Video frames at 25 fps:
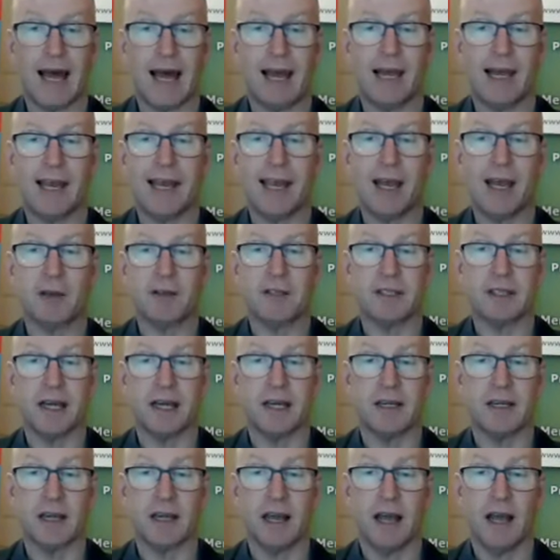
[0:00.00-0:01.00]
Leo
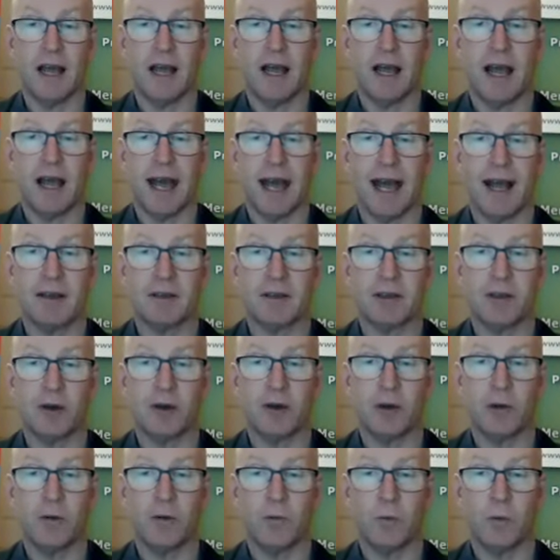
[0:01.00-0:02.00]
says, how
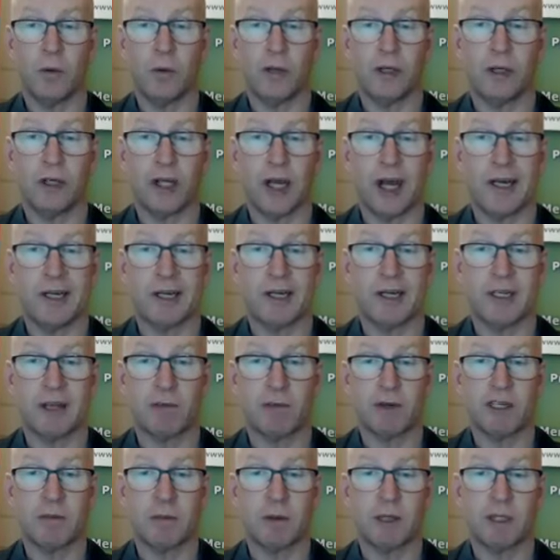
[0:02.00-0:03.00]
soon will the changes in
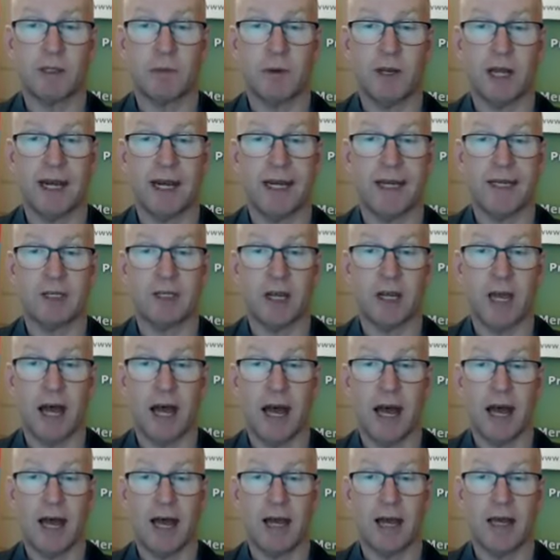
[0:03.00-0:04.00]
responsible lending
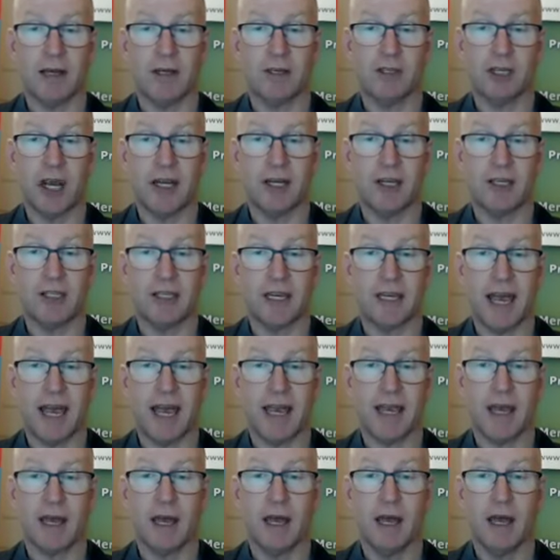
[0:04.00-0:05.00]
changes
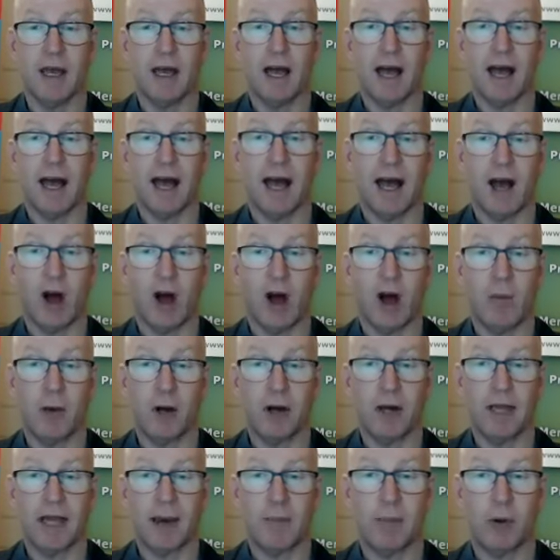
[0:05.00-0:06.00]
take? I'm
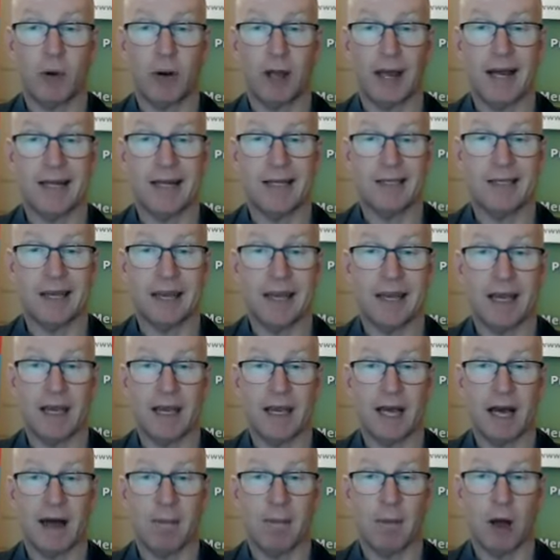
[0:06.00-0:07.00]
on capital gains
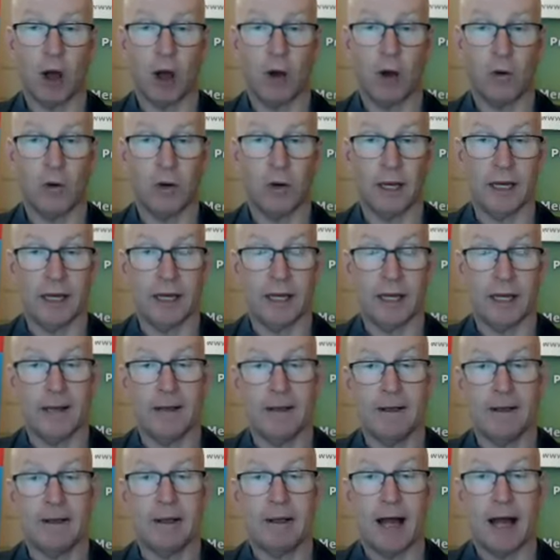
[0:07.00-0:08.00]
income only.
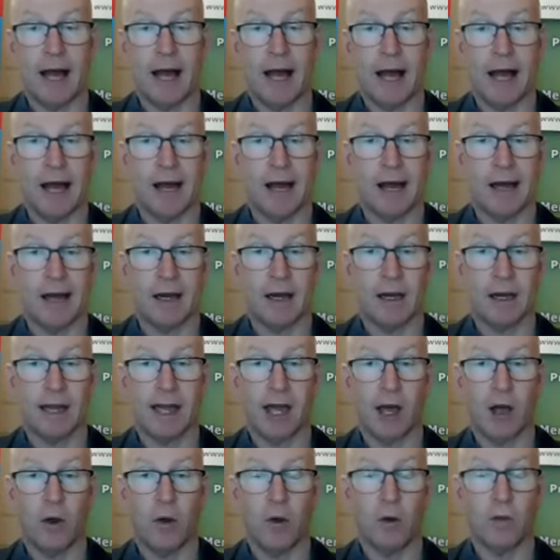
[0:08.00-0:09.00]

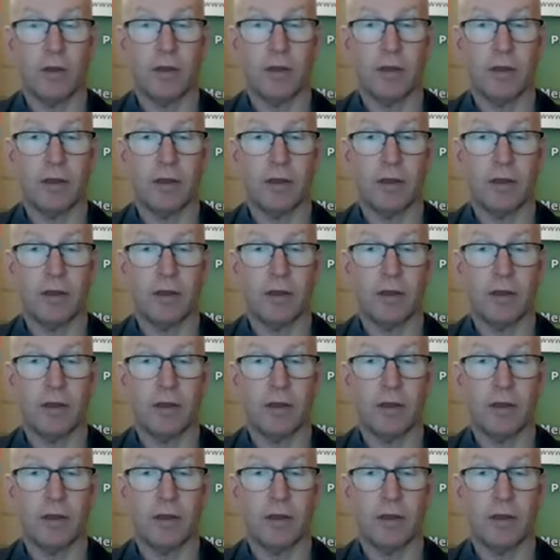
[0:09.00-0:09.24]
Leo,